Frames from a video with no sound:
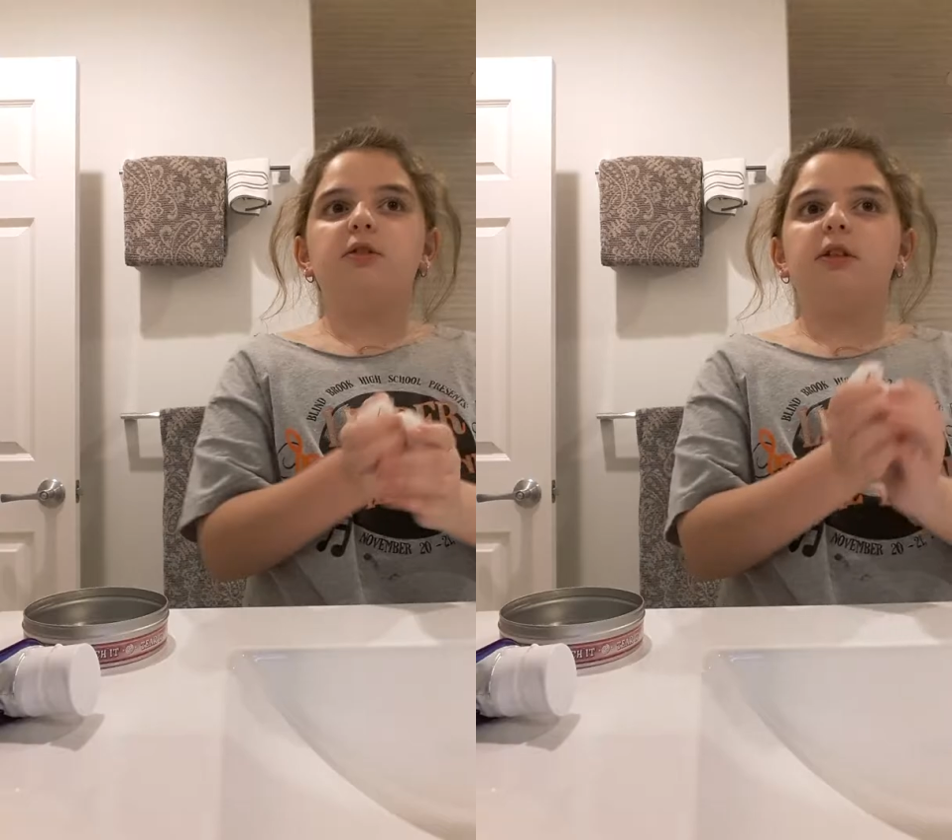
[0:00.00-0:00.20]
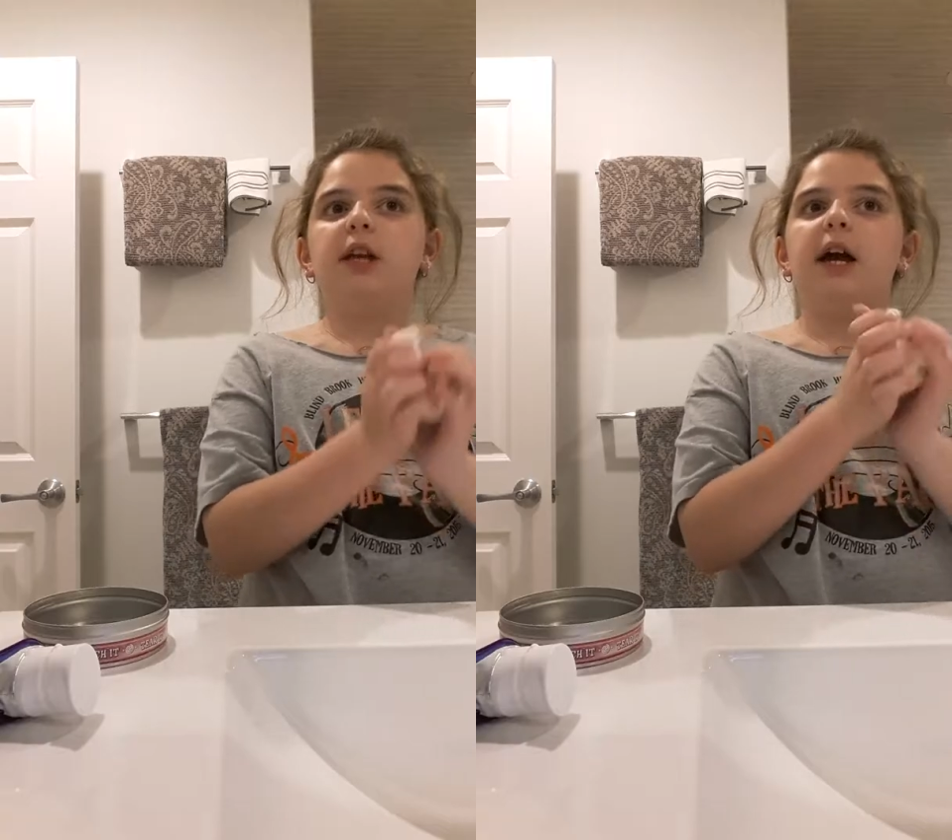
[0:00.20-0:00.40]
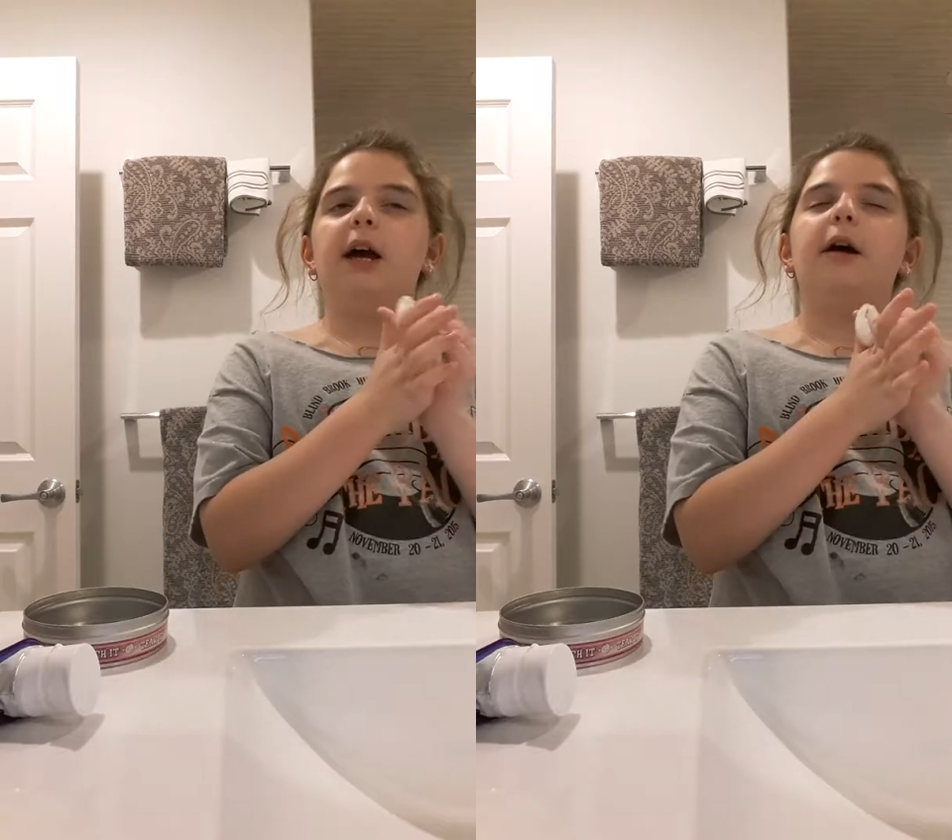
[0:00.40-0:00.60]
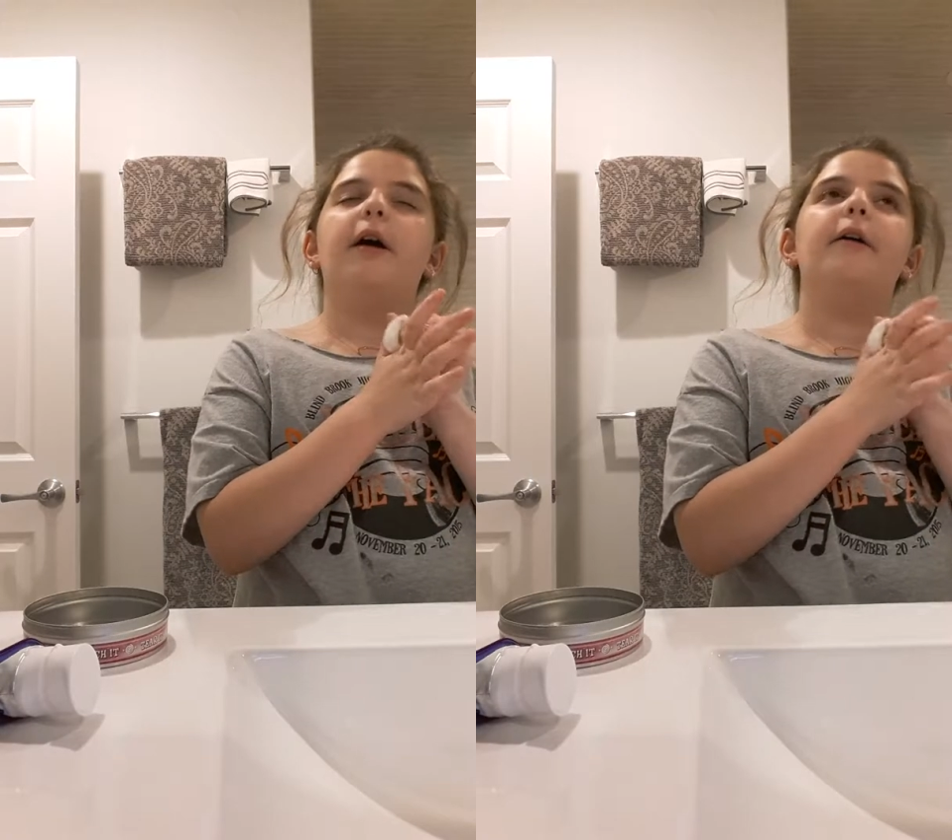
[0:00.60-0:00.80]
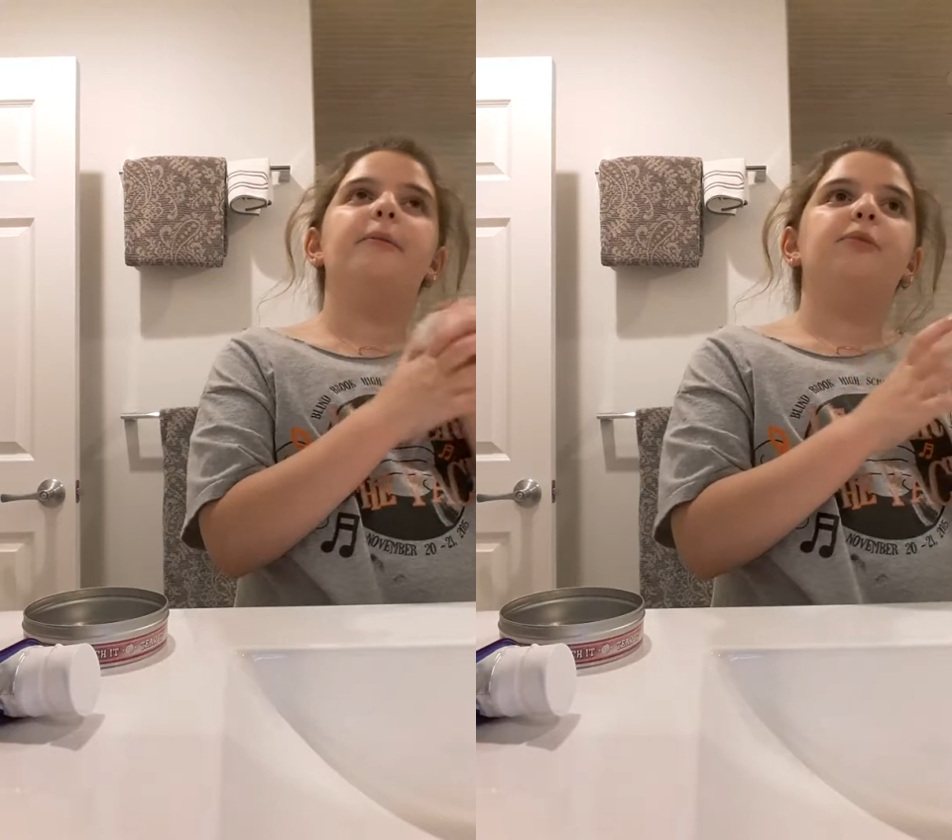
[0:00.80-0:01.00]
you can
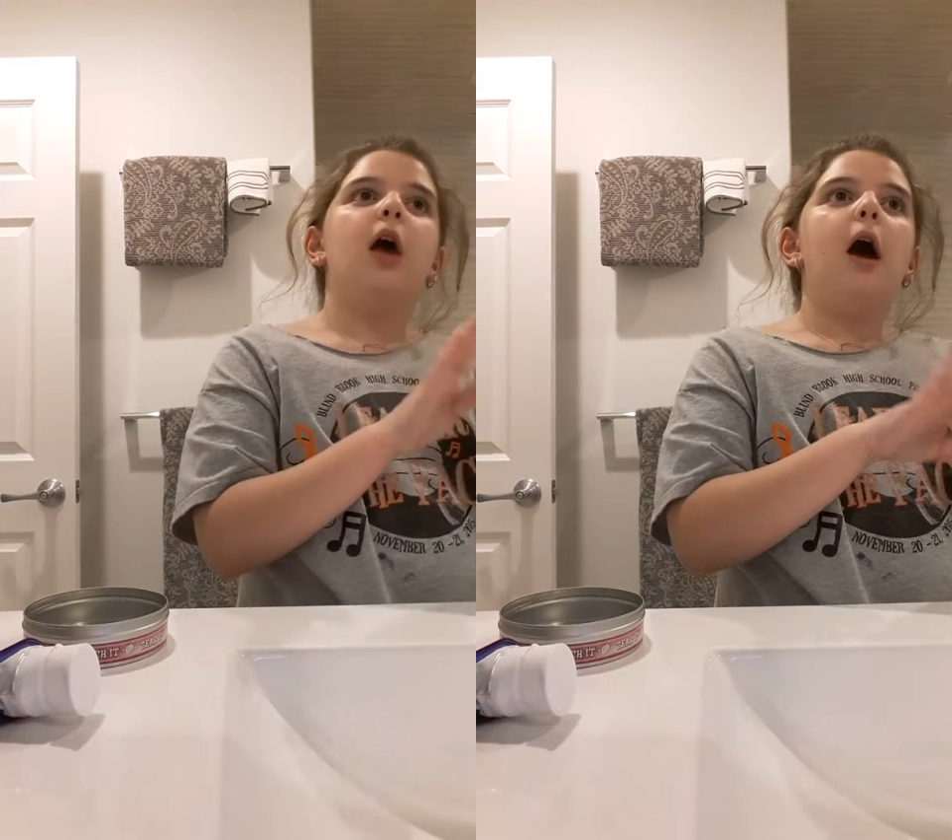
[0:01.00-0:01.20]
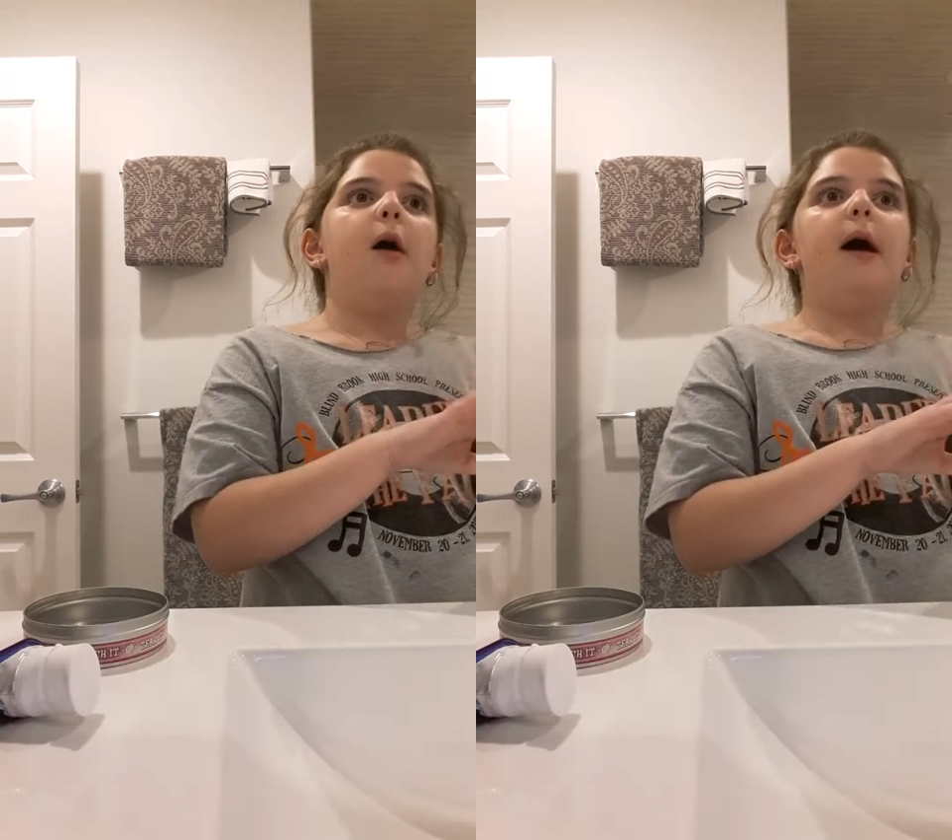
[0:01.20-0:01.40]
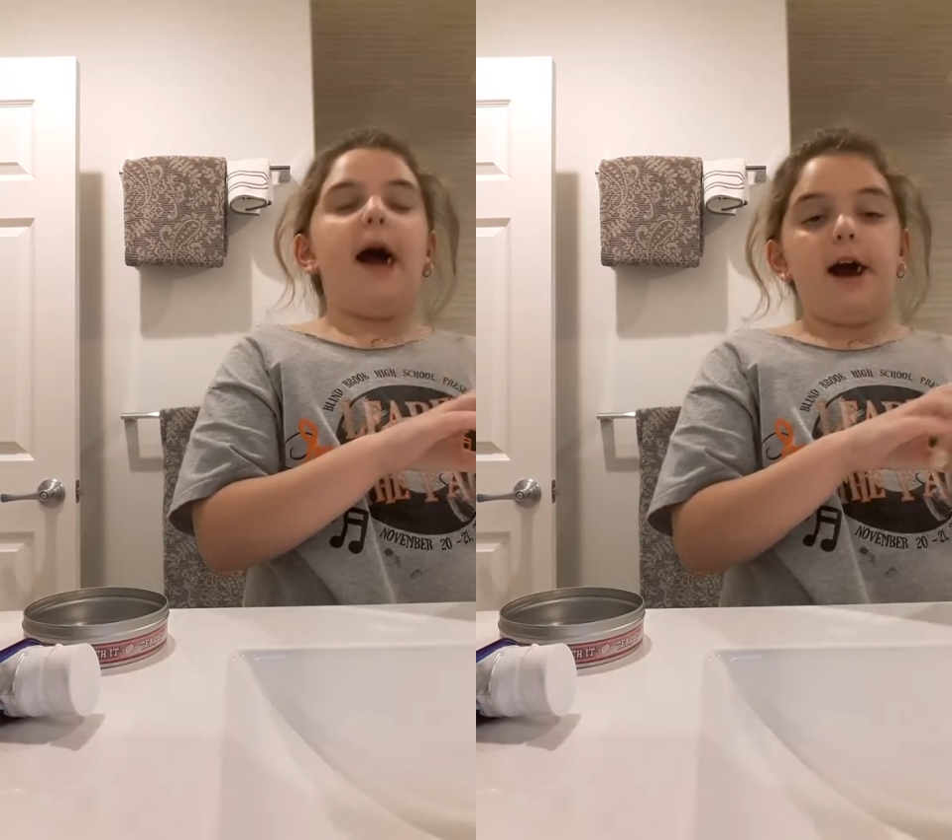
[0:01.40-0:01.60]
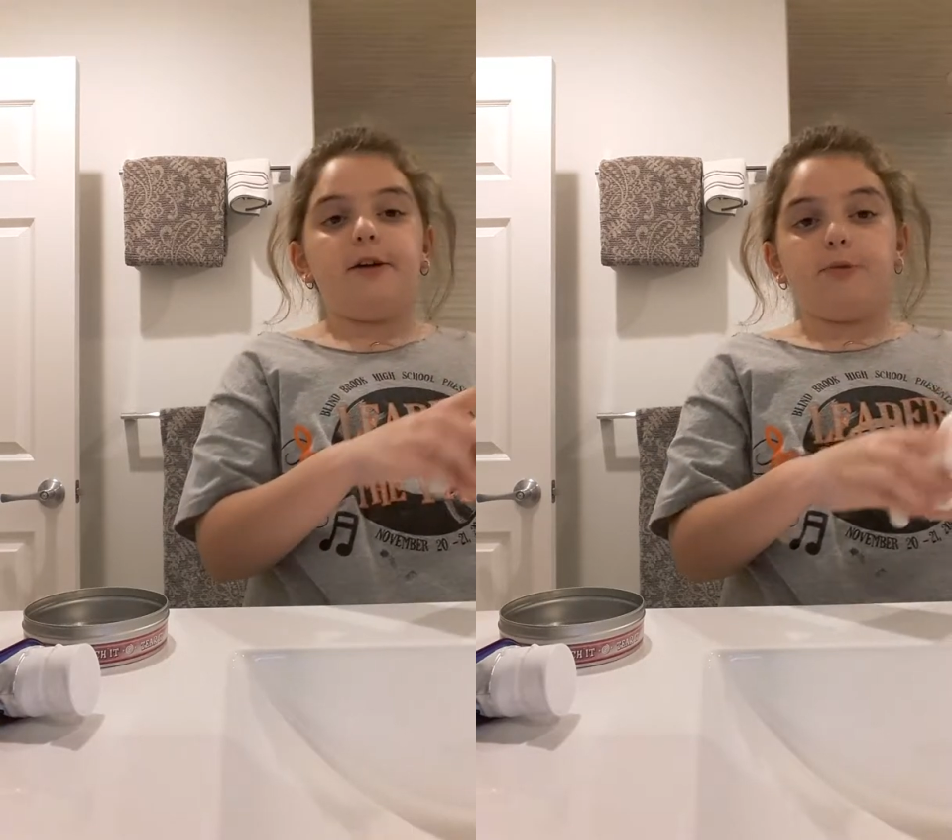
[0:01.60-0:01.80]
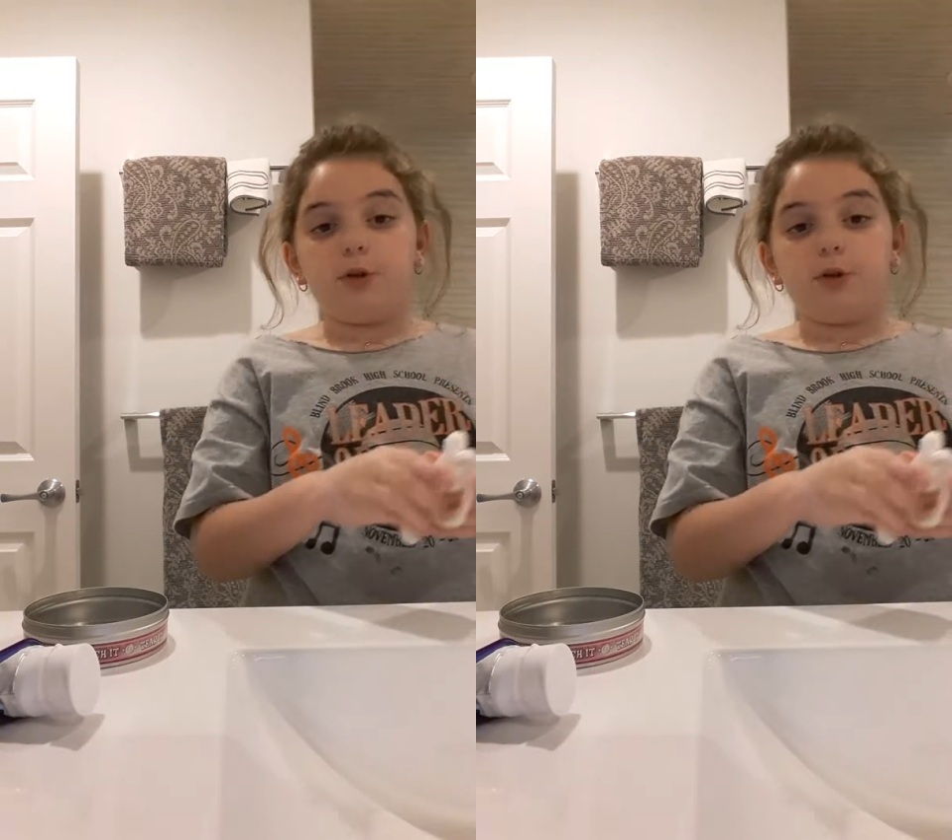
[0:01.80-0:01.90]
add